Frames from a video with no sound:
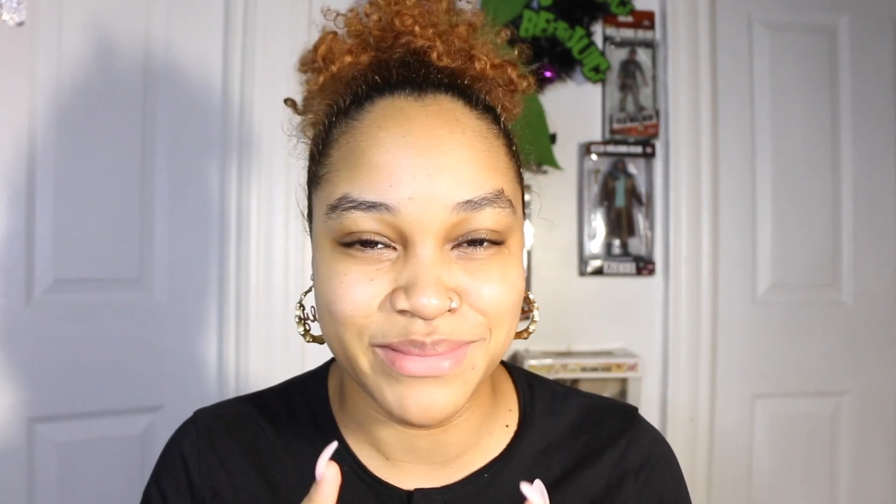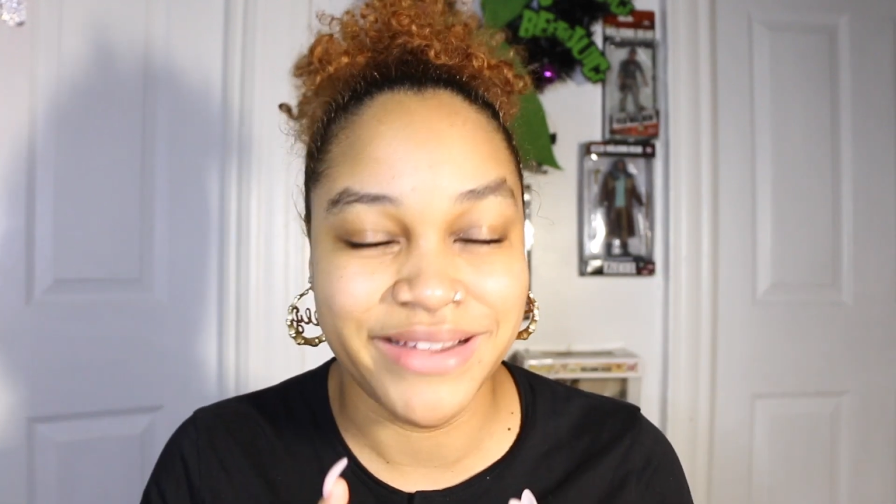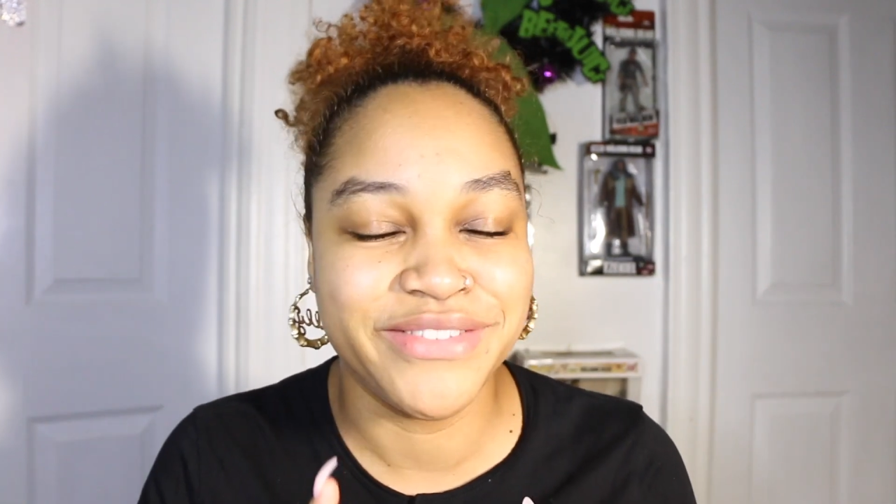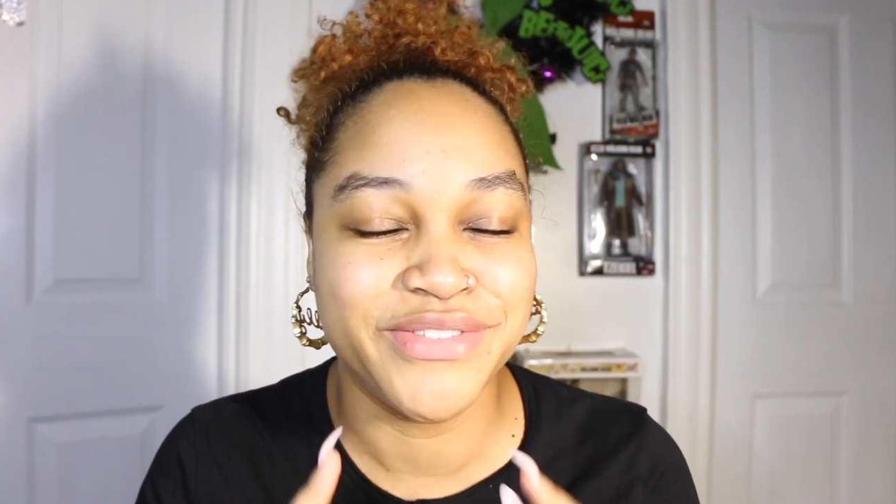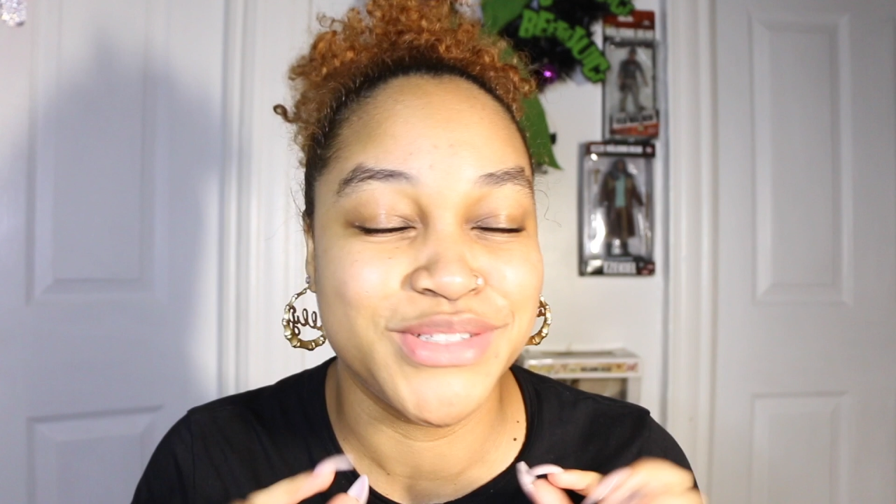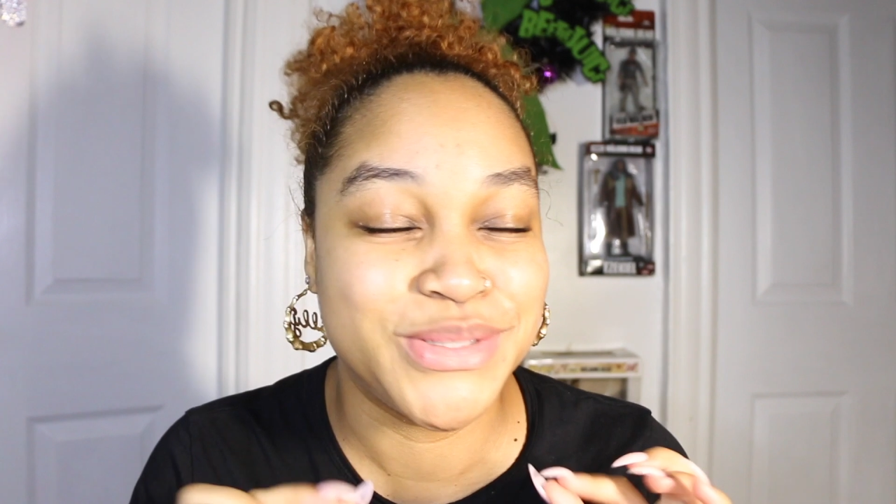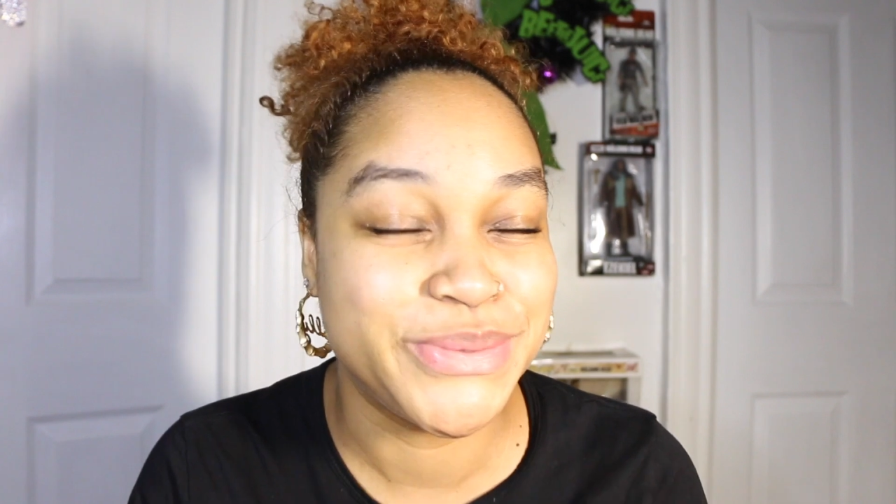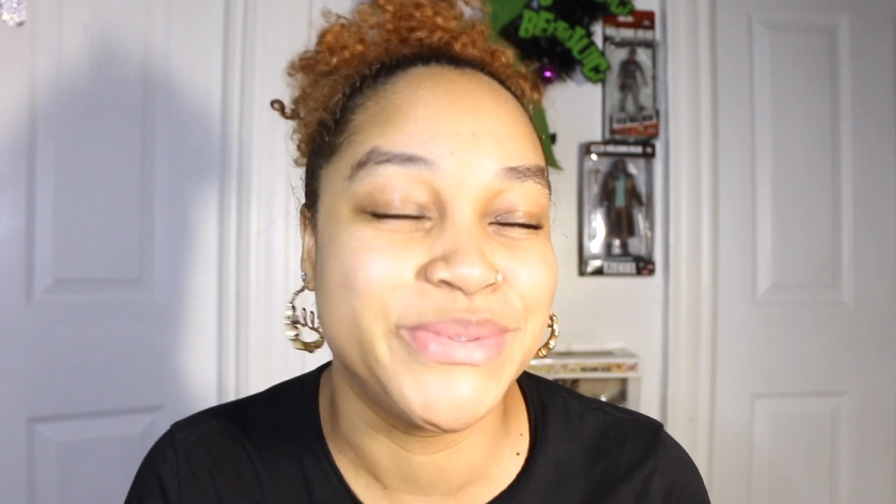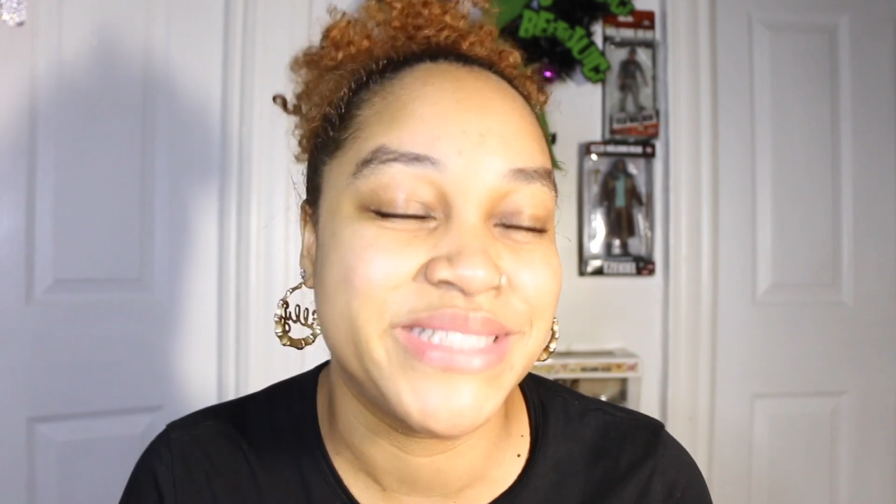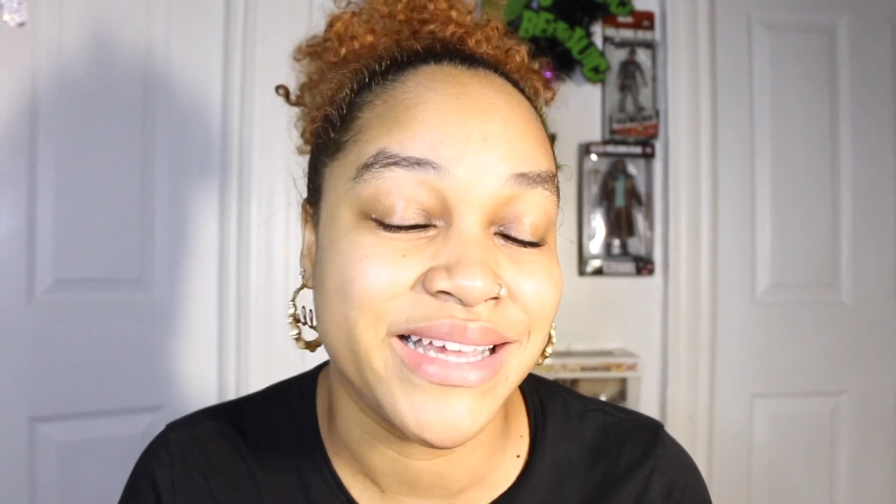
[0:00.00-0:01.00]
there for
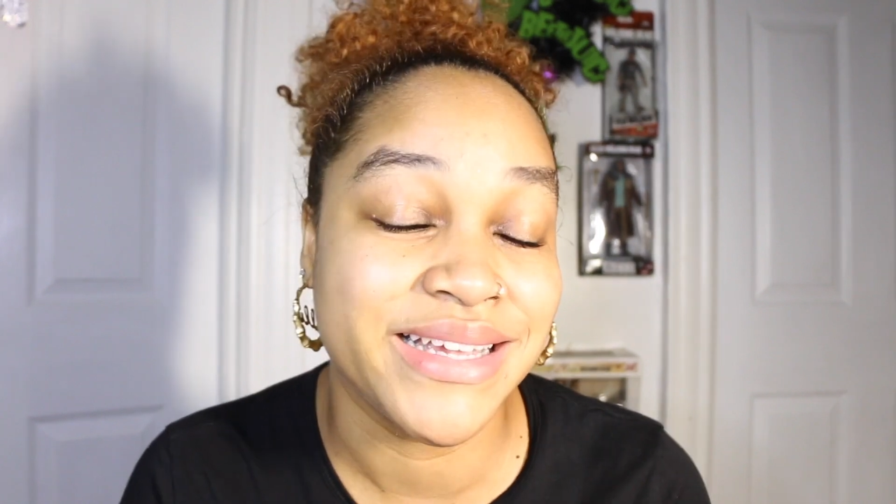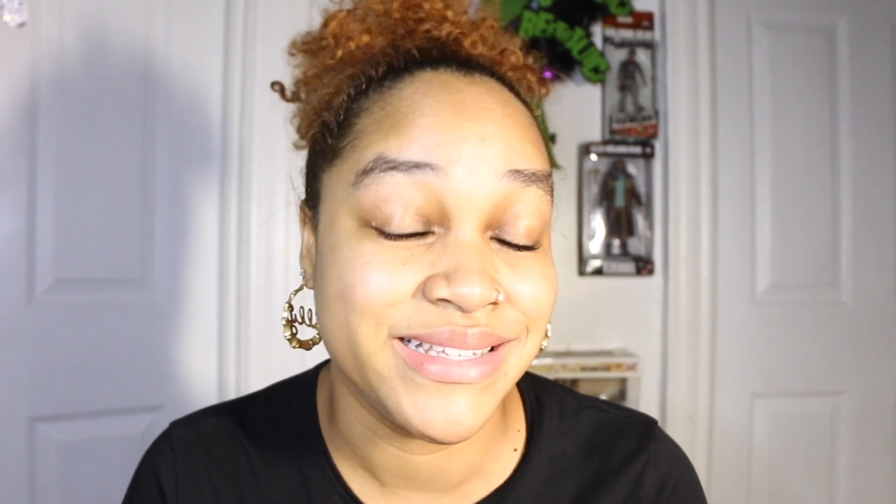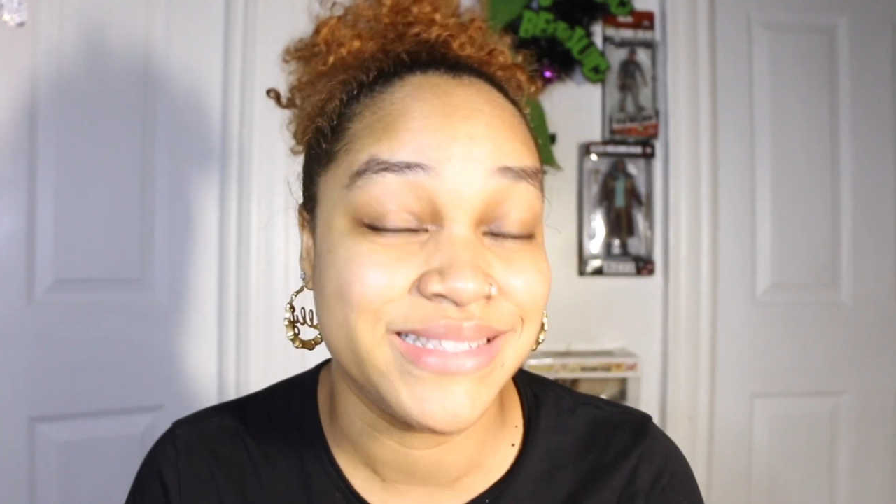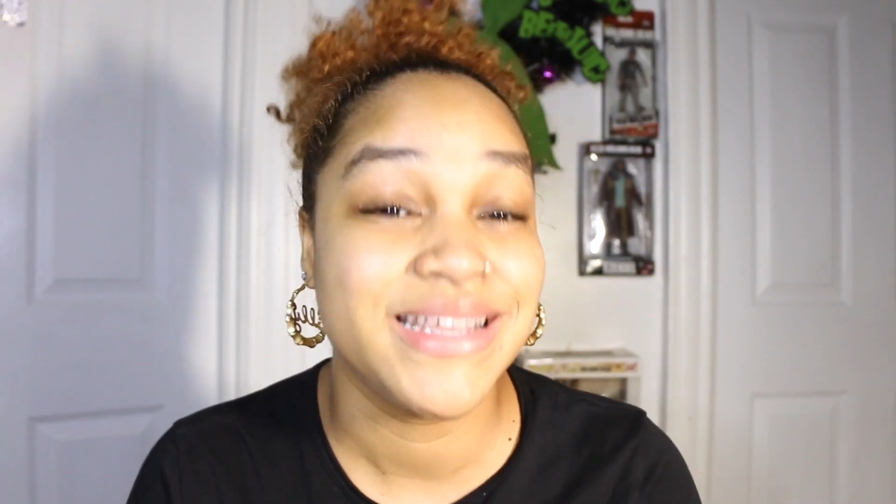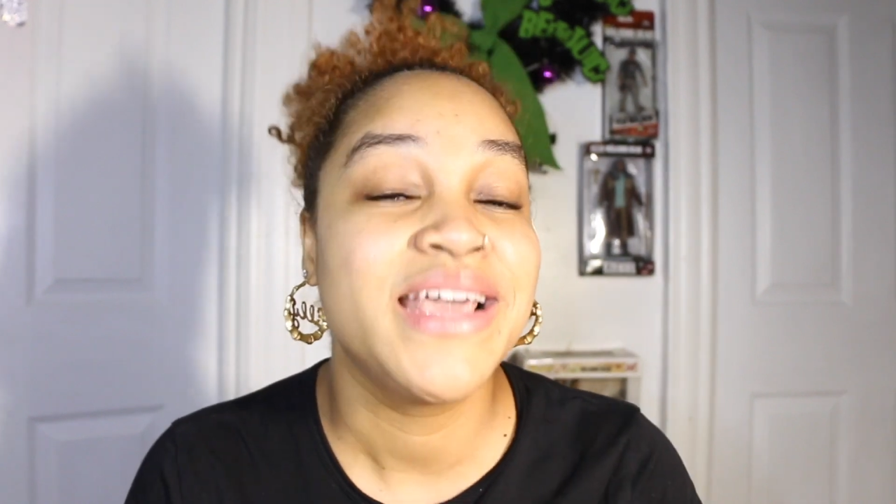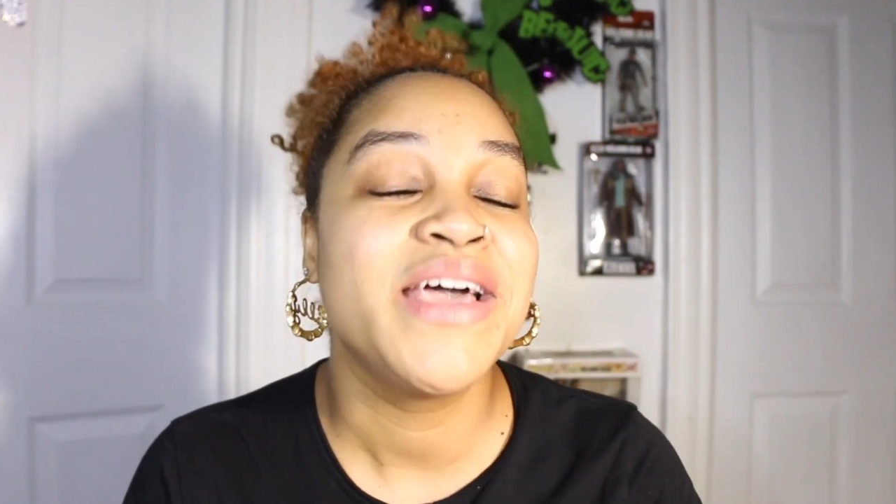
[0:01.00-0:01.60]
2 seconds.